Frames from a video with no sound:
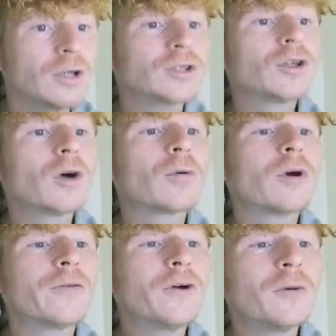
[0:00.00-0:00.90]
Stop
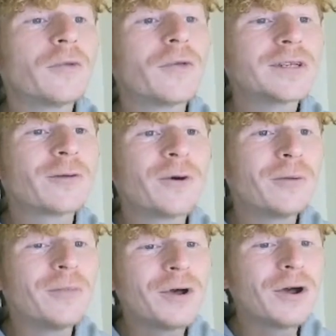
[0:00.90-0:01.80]
covering up the things I want
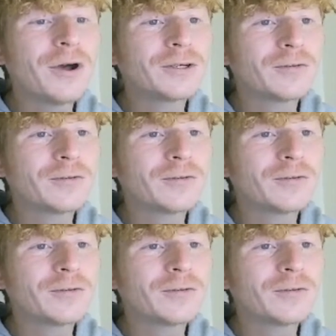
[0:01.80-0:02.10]
to merge.